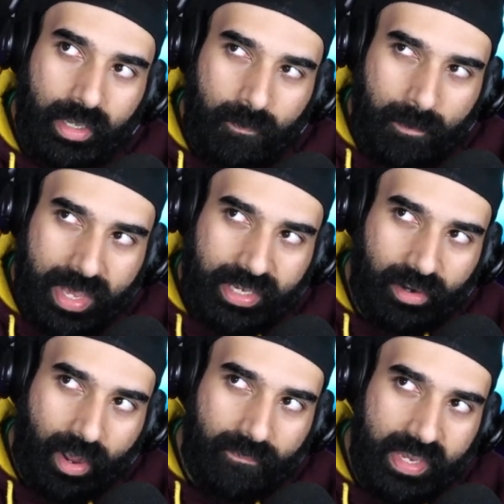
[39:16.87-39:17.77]
make
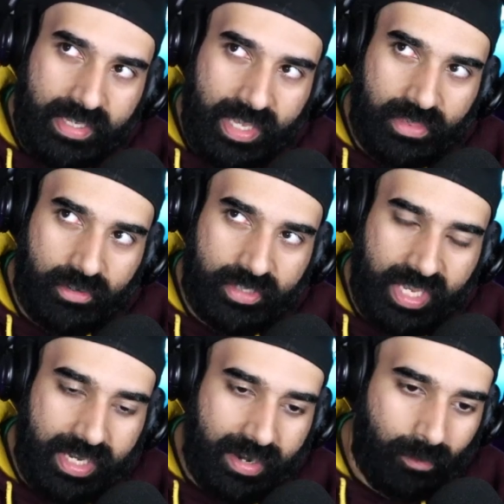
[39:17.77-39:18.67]
it obvious that they're
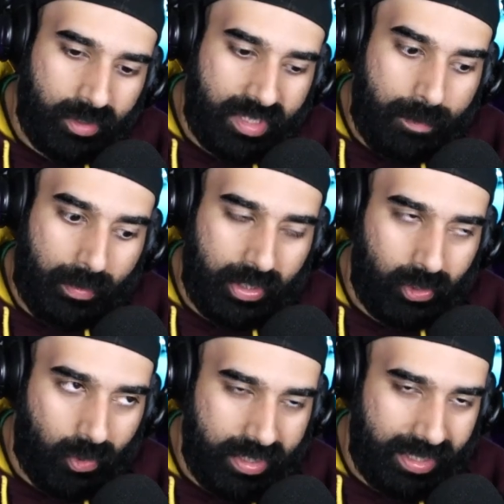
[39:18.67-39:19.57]
saying everyone's name but
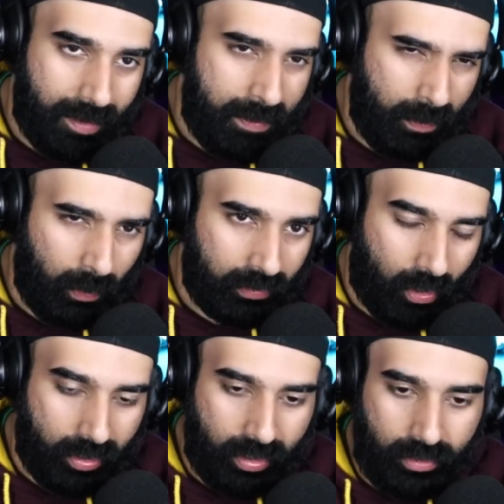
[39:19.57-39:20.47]
yours, and then people will
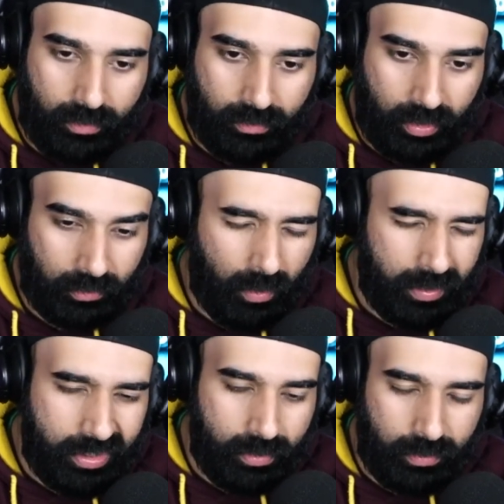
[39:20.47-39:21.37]
target you. They'll know
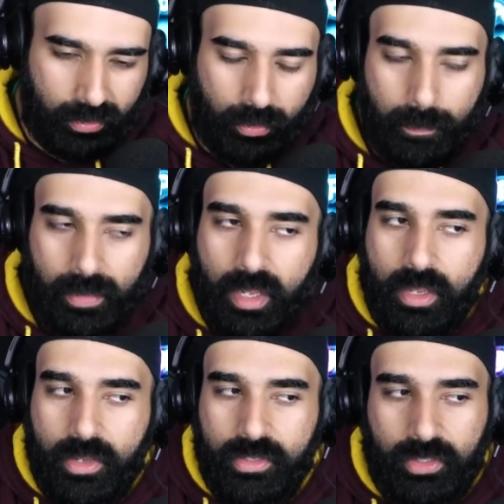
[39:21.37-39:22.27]
it's you, you know?
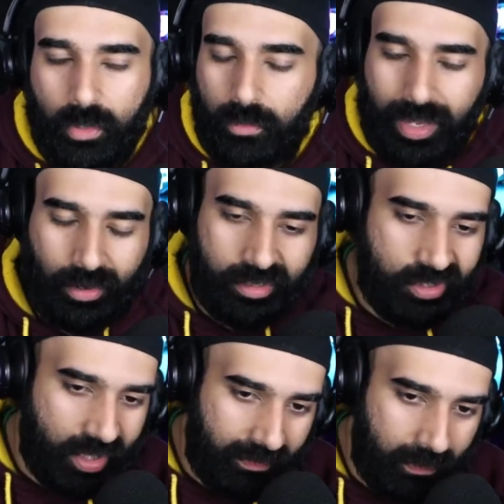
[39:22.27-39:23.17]
So I don't
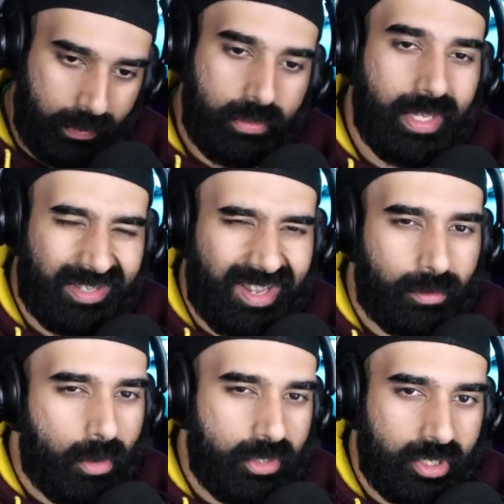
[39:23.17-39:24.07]
think Genevieve would do that. So
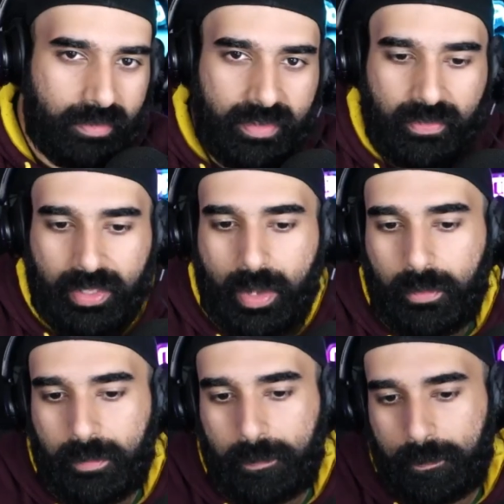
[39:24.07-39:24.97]
I'll go with Genevieve on that one.